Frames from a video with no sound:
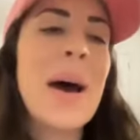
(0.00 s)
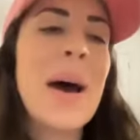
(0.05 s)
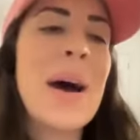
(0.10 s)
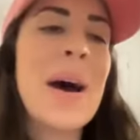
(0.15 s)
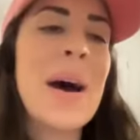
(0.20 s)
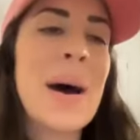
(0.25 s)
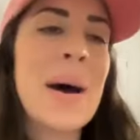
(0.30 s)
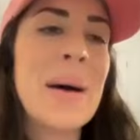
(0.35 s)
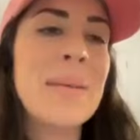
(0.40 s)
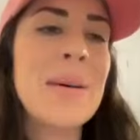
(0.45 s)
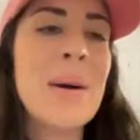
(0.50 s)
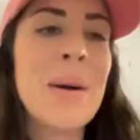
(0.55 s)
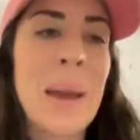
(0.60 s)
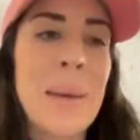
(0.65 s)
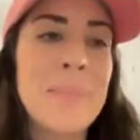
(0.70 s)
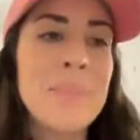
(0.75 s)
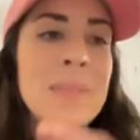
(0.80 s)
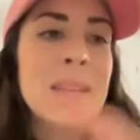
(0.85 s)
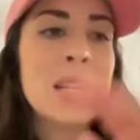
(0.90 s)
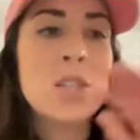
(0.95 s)

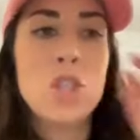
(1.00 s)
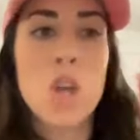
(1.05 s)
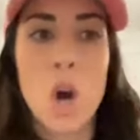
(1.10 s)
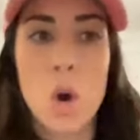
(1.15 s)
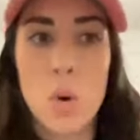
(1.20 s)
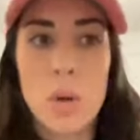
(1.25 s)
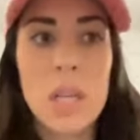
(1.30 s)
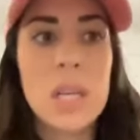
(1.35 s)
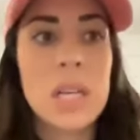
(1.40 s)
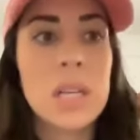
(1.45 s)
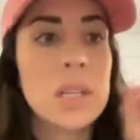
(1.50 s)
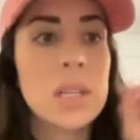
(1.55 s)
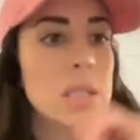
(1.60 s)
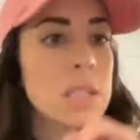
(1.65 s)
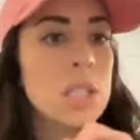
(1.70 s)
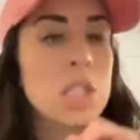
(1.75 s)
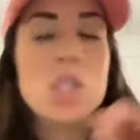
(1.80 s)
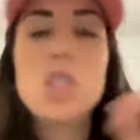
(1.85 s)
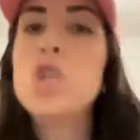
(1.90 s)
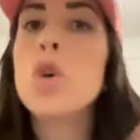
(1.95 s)
Okay, so
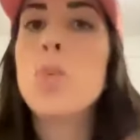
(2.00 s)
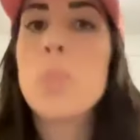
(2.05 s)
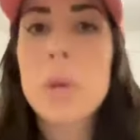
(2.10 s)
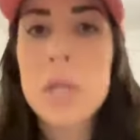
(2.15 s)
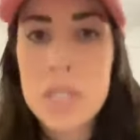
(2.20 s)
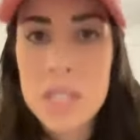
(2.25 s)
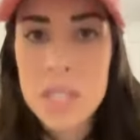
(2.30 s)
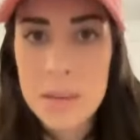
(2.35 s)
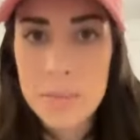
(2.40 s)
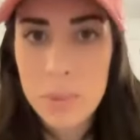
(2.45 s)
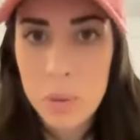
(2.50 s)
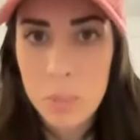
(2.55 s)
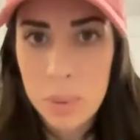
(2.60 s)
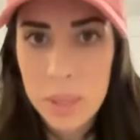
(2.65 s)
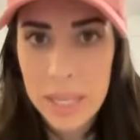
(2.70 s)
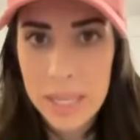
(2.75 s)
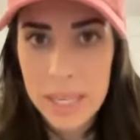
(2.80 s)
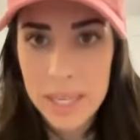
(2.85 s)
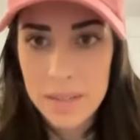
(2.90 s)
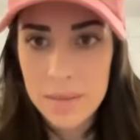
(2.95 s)
super simple
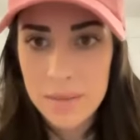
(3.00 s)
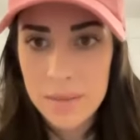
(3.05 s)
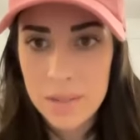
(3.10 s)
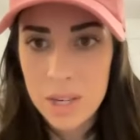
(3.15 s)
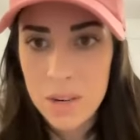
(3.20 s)
plan.